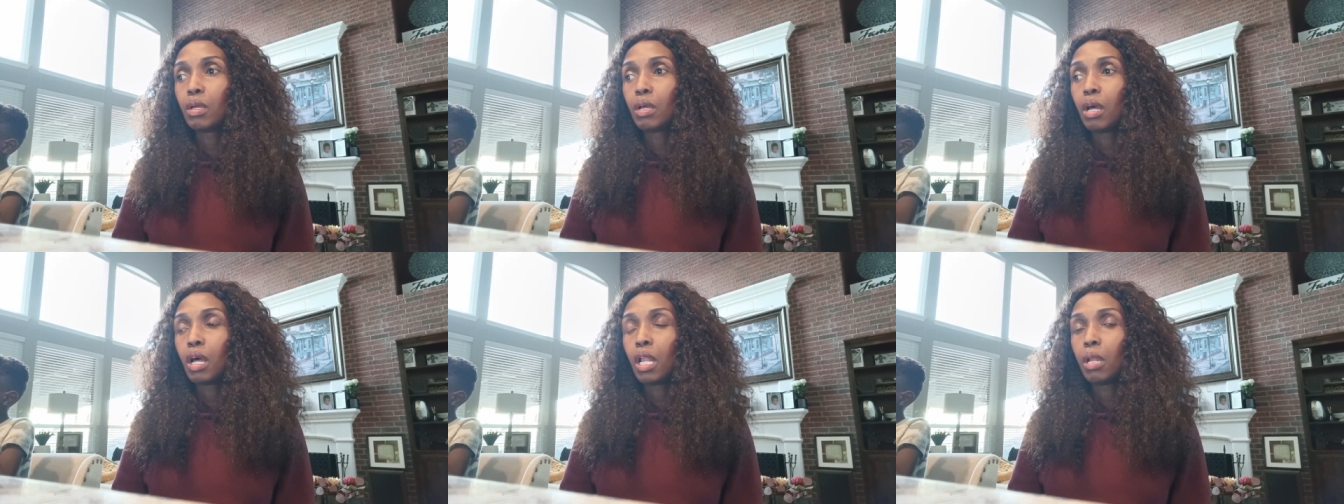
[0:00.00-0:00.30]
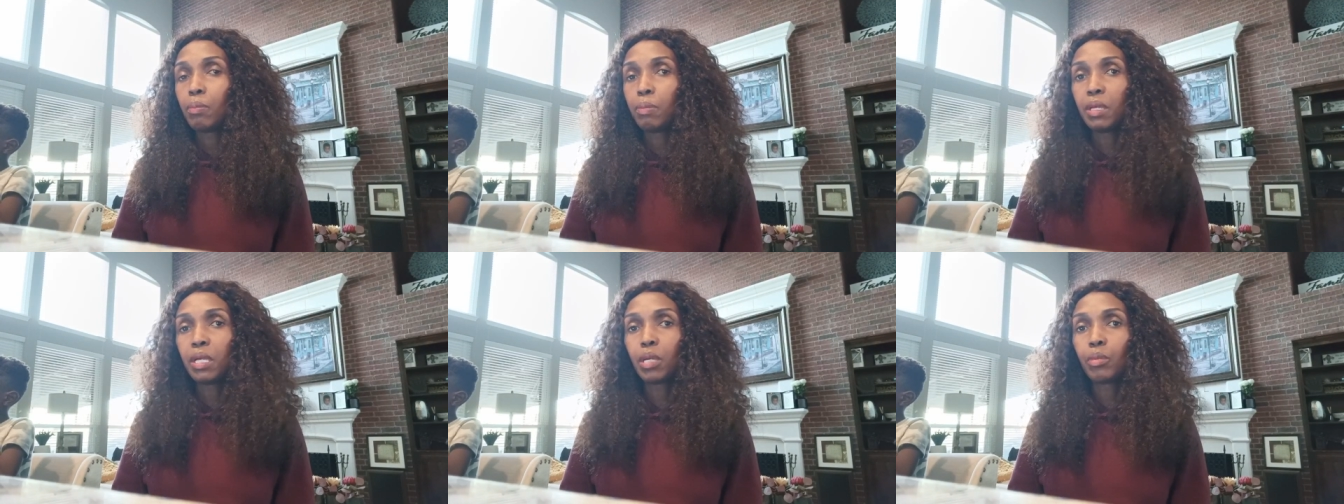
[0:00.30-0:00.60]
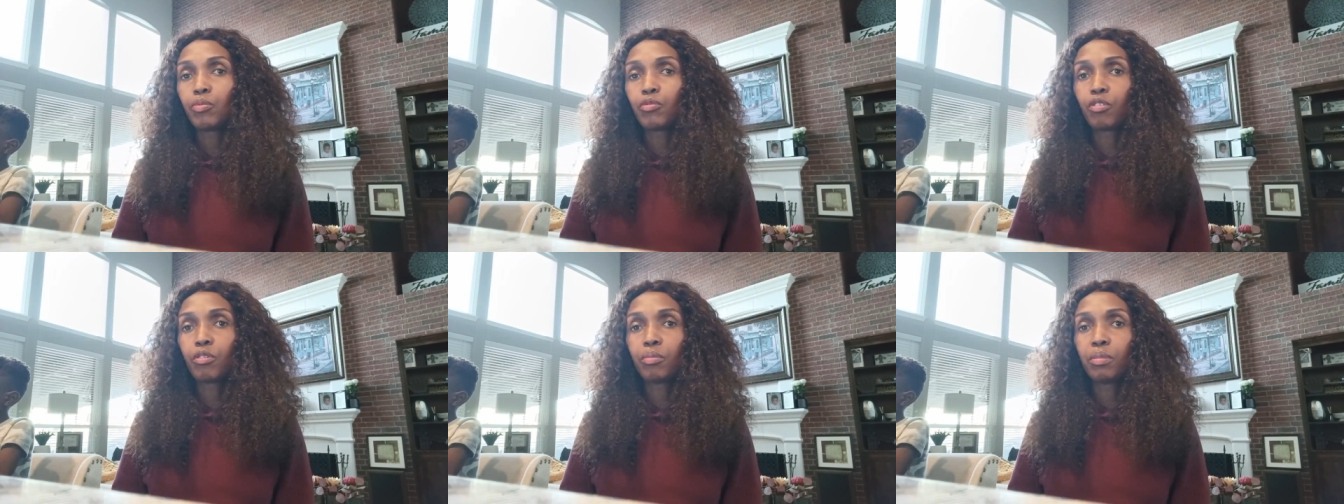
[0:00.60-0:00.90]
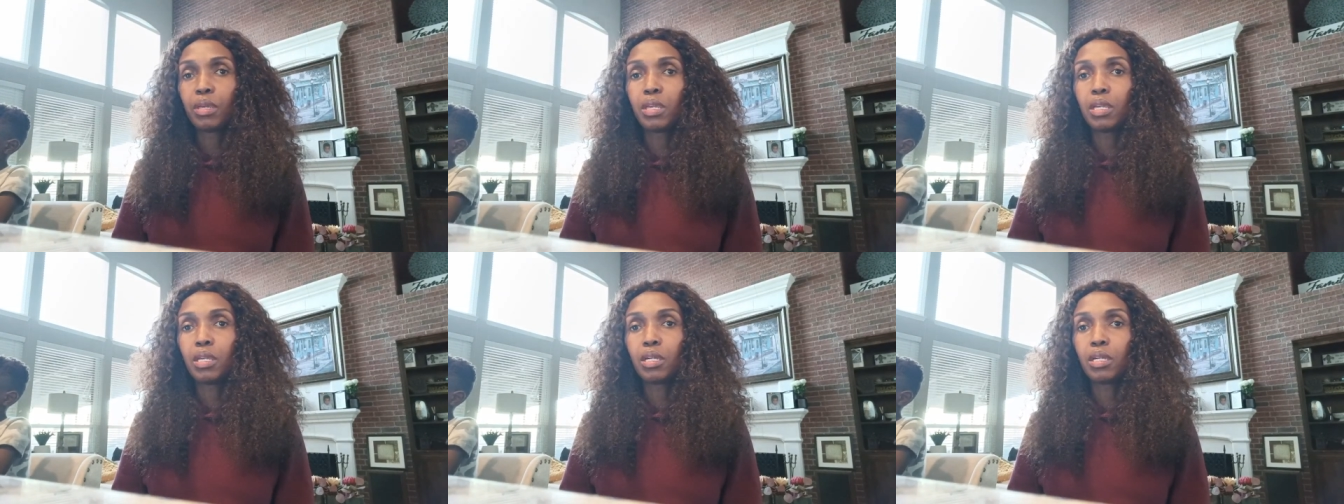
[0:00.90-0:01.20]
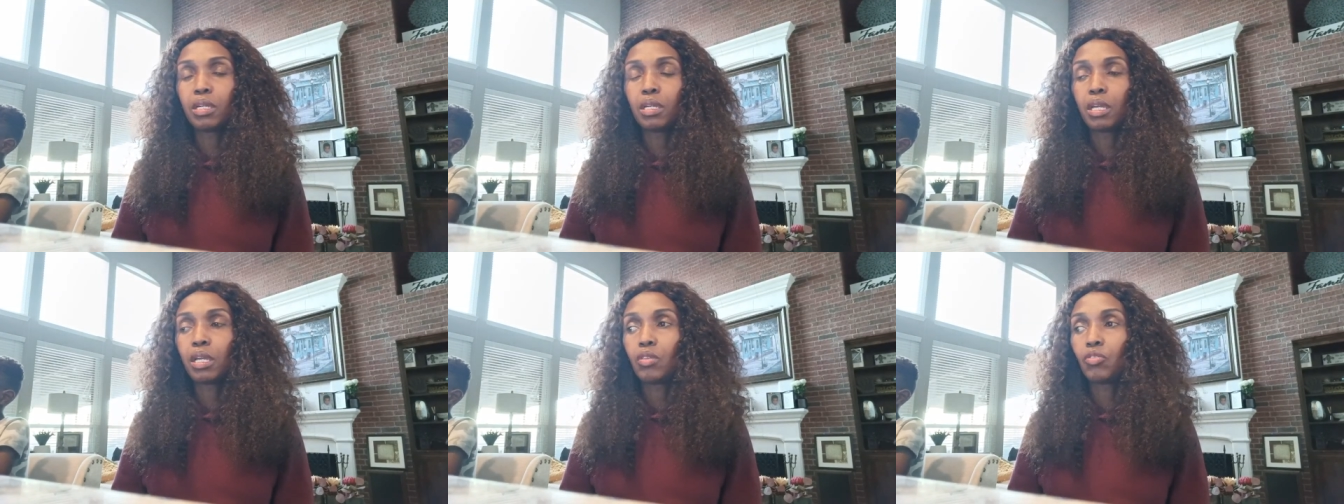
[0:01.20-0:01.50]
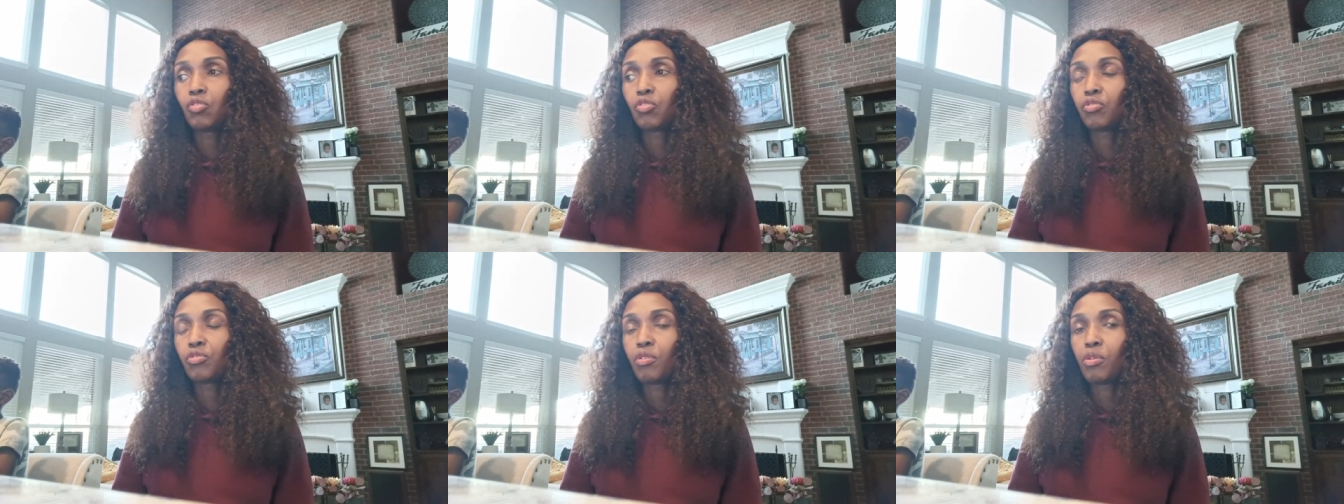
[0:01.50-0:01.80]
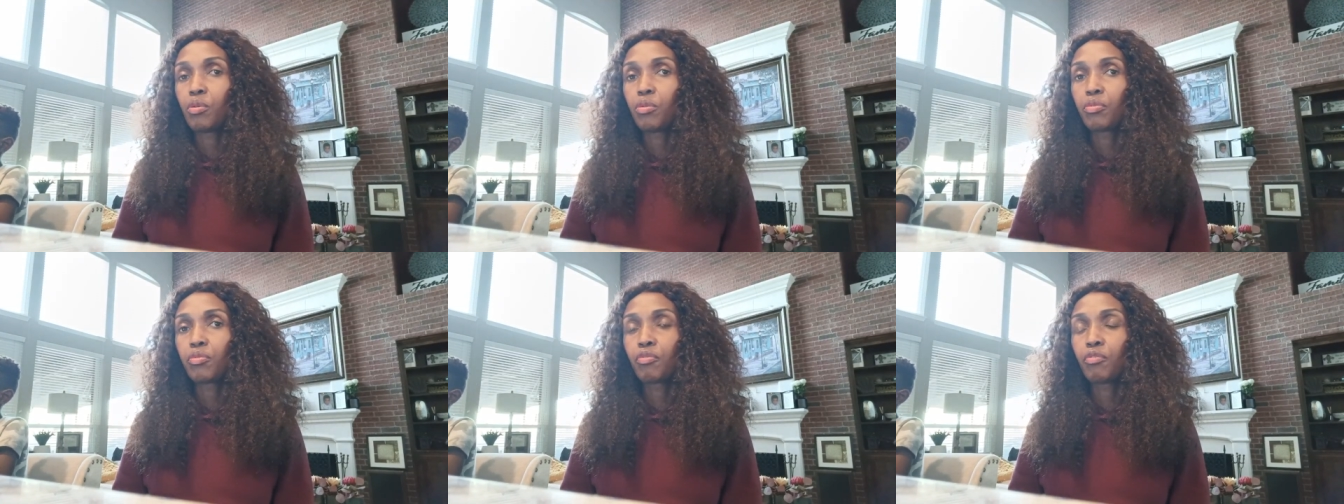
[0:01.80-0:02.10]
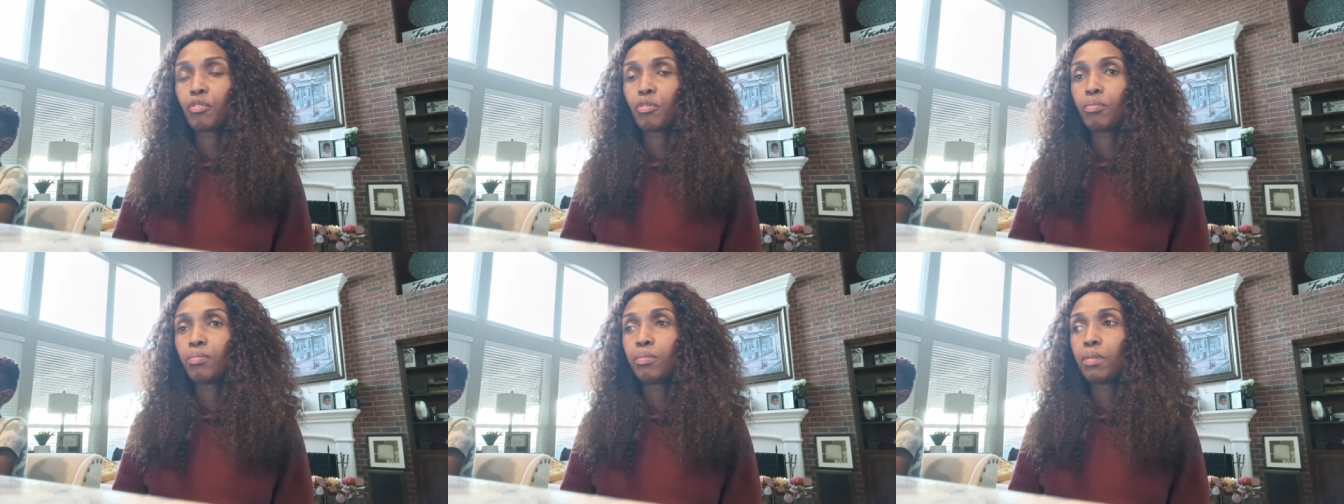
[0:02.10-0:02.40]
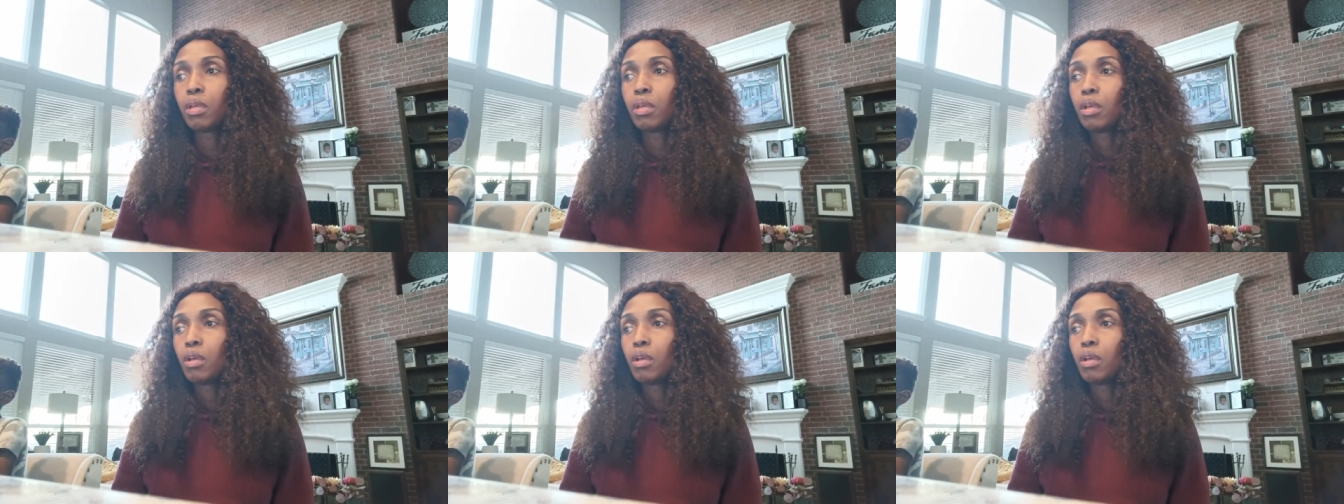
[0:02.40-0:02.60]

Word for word: I'll pick up from here henceforth from